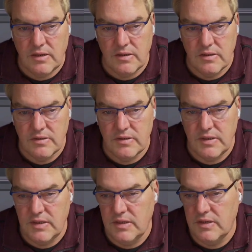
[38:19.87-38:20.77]

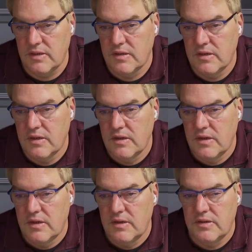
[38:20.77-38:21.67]
the
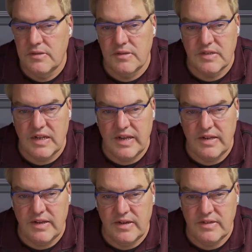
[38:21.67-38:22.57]
slate
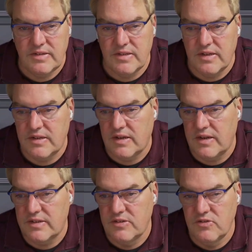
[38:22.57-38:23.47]
has that
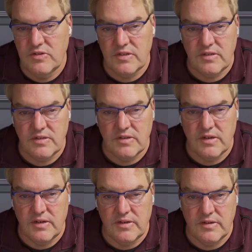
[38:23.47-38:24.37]
Alex uses.
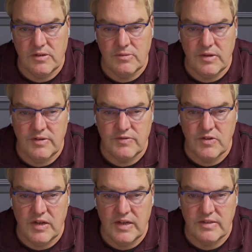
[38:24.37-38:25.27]
Now we have to
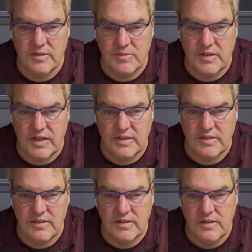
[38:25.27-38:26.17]
add some
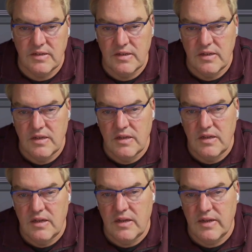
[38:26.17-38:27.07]
text
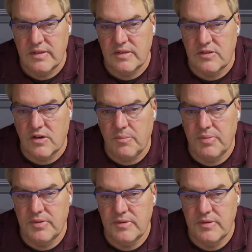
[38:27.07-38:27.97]
at the top,
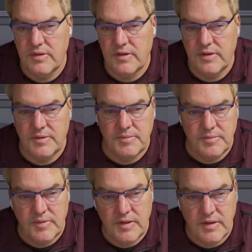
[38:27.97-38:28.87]

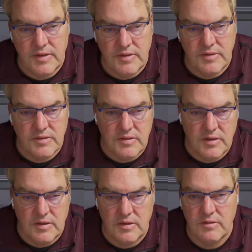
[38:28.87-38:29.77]
and
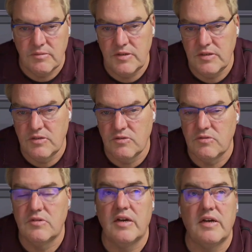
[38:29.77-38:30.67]
we do
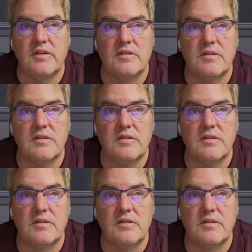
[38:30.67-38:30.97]
that